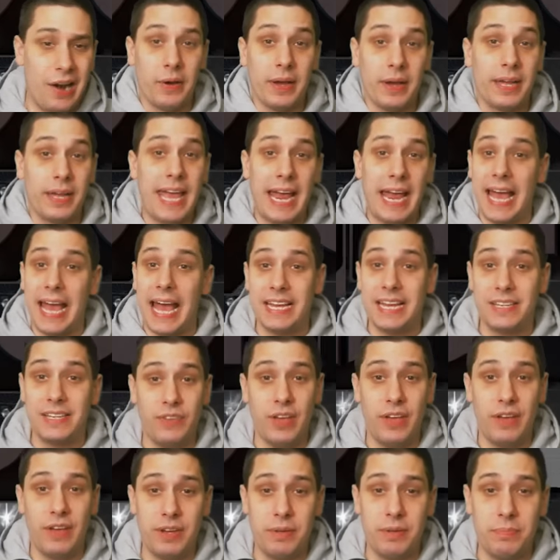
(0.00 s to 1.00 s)
know. Again, guys,
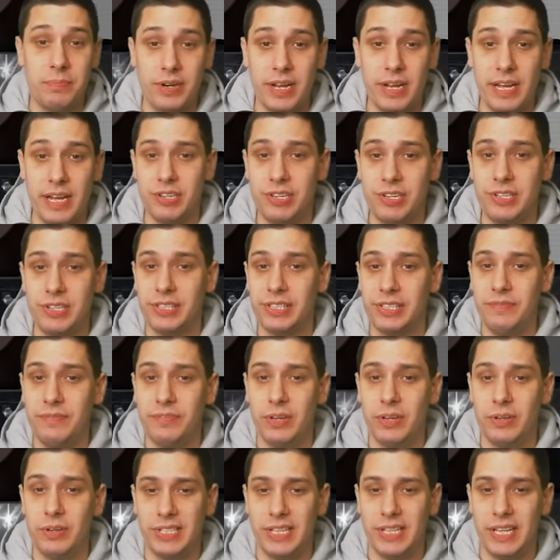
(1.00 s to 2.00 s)
if you have any predictions,
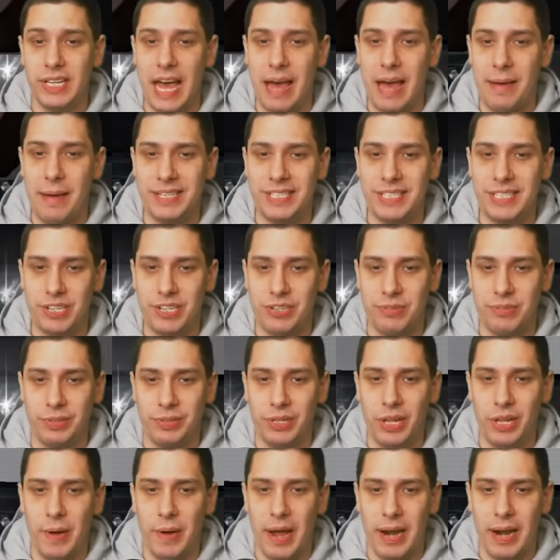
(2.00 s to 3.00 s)
leave those in the comment section
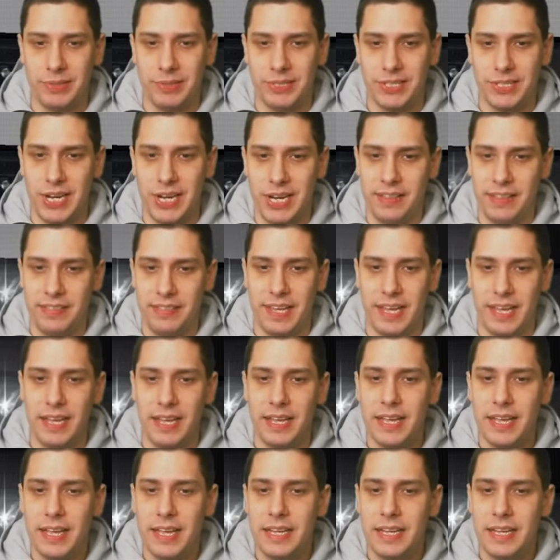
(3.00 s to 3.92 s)
below. I don't see anything